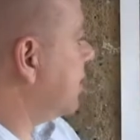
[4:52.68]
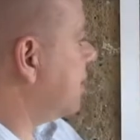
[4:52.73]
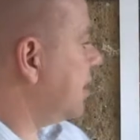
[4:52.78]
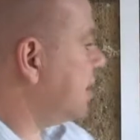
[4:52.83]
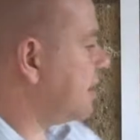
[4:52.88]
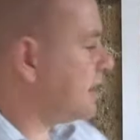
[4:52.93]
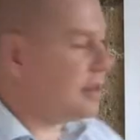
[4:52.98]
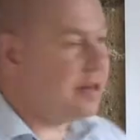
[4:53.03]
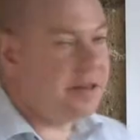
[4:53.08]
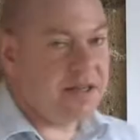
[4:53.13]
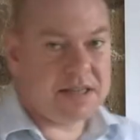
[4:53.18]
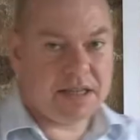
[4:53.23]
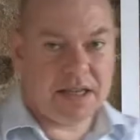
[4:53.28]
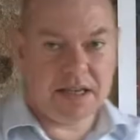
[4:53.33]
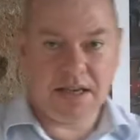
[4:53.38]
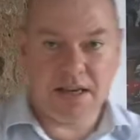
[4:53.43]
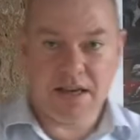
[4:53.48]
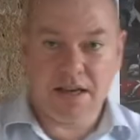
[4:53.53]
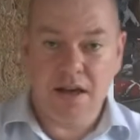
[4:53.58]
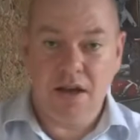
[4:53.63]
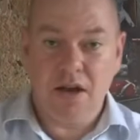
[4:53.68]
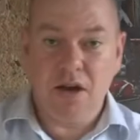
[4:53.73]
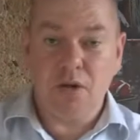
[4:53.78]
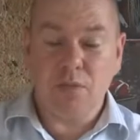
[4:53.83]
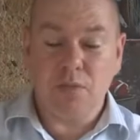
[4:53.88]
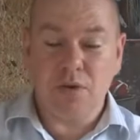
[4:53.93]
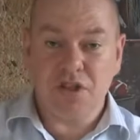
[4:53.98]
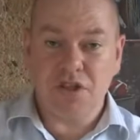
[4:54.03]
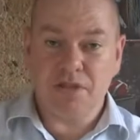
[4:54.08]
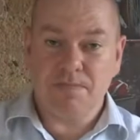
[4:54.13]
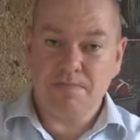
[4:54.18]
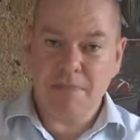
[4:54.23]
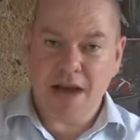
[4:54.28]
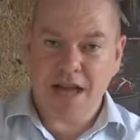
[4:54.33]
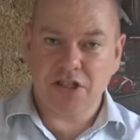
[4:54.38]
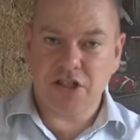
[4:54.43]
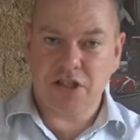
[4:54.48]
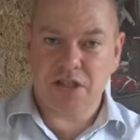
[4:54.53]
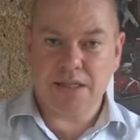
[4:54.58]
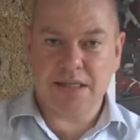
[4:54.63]
these guys here, which
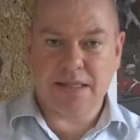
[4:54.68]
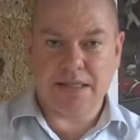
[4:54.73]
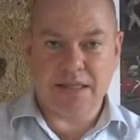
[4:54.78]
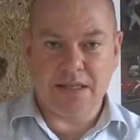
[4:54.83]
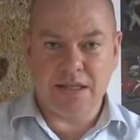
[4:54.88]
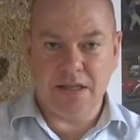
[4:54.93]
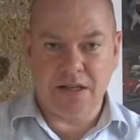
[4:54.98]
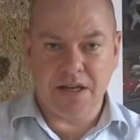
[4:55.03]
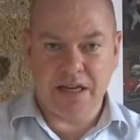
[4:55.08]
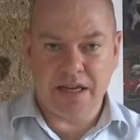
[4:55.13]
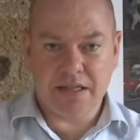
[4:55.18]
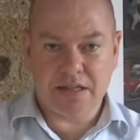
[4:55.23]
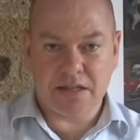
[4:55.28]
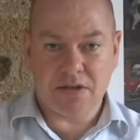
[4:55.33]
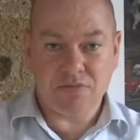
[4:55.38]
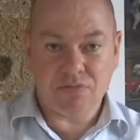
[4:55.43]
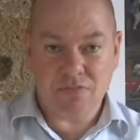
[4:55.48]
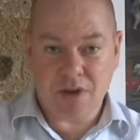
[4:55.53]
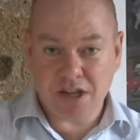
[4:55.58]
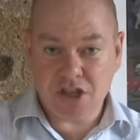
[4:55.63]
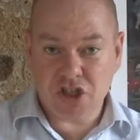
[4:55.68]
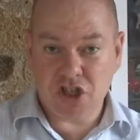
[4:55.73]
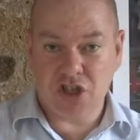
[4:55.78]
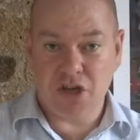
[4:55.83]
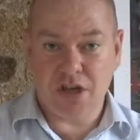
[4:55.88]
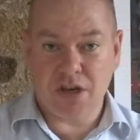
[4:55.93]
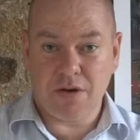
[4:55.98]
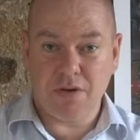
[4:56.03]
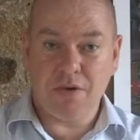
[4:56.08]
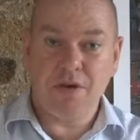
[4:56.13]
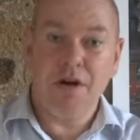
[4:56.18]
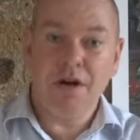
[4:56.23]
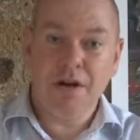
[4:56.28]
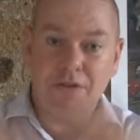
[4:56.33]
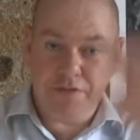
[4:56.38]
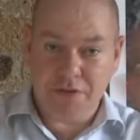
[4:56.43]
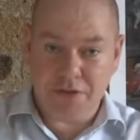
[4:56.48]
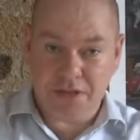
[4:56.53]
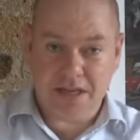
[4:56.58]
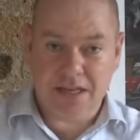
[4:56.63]
matches the light ratio
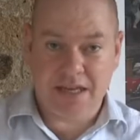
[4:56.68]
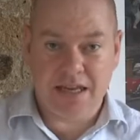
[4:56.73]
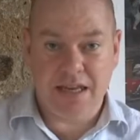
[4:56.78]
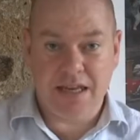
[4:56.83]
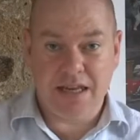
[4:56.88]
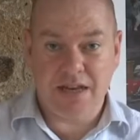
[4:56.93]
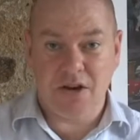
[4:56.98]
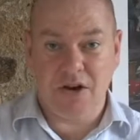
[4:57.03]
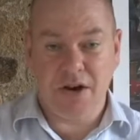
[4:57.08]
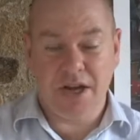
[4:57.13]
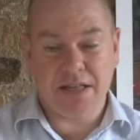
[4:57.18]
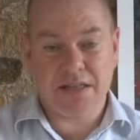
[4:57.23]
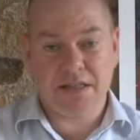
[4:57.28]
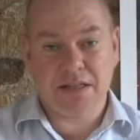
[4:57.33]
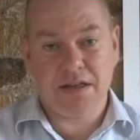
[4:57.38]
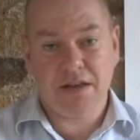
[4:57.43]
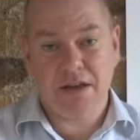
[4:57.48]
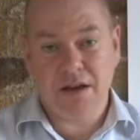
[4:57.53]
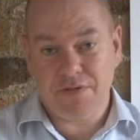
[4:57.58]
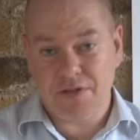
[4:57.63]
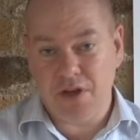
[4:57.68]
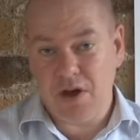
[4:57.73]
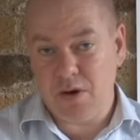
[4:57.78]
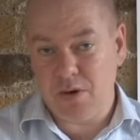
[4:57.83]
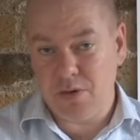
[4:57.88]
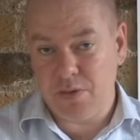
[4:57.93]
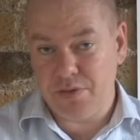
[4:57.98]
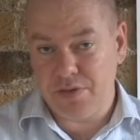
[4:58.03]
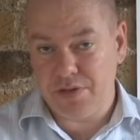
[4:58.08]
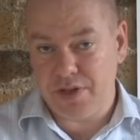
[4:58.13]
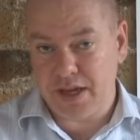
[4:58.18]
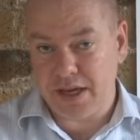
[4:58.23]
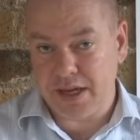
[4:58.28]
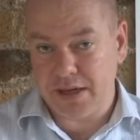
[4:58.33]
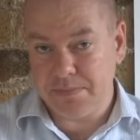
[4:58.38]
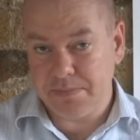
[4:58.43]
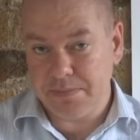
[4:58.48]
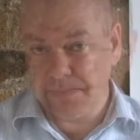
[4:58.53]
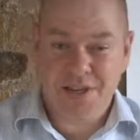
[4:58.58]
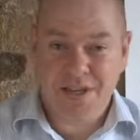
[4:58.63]
for the key light of the whole thing.
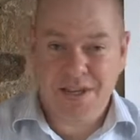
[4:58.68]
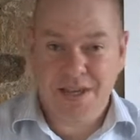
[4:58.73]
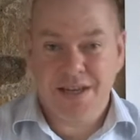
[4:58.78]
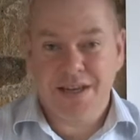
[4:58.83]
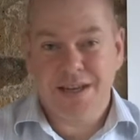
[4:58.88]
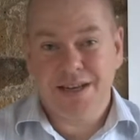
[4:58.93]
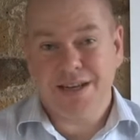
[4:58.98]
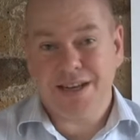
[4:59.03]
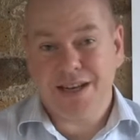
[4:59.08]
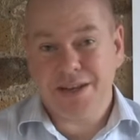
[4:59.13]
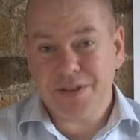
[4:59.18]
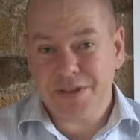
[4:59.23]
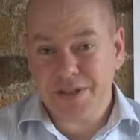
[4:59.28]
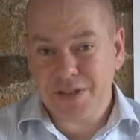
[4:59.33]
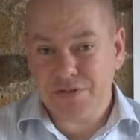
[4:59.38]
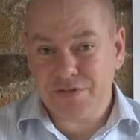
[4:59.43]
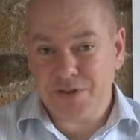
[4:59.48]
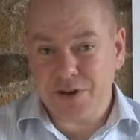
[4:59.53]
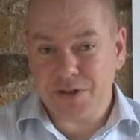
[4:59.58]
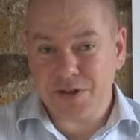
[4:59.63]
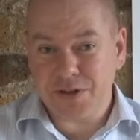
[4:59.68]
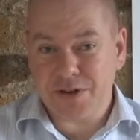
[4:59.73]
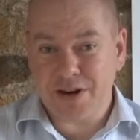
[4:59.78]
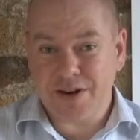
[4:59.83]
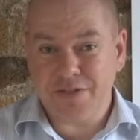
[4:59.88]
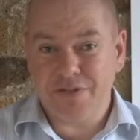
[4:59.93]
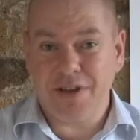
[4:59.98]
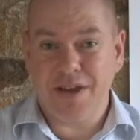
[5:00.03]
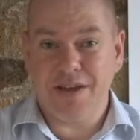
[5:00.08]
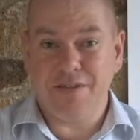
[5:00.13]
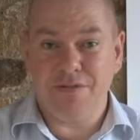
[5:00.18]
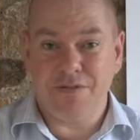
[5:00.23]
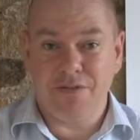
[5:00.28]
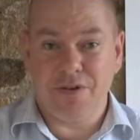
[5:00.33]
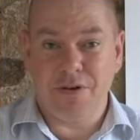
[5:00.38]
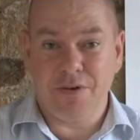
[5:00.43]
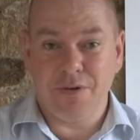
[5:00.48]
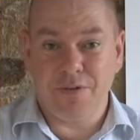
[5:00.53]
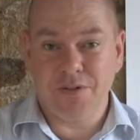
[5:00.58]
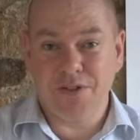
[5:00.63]
Now this photograph
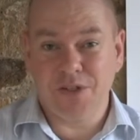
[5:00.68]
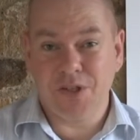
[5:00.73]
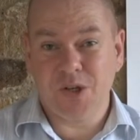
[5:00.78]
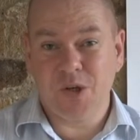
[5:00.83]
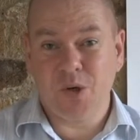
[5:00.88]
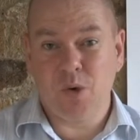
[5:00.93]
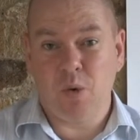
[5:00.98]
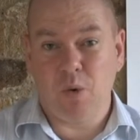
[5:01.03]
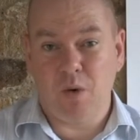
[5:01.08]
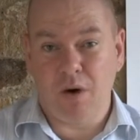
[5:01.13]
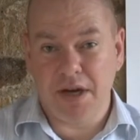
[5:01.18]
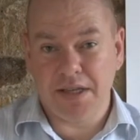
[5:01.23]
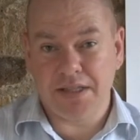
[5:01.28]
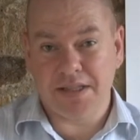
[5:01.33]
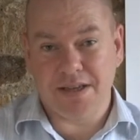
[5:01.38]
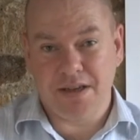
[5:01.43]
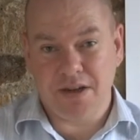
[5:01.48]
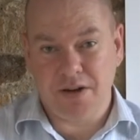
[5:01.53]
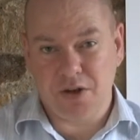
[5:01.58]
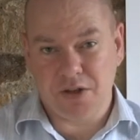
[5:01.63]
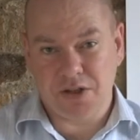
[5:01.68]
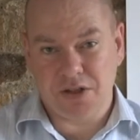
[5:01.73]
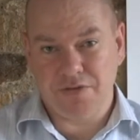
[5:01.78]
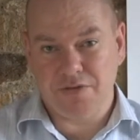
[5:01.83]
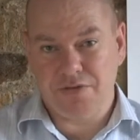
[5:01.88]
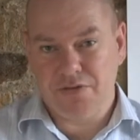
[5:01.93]
involves quite a lot of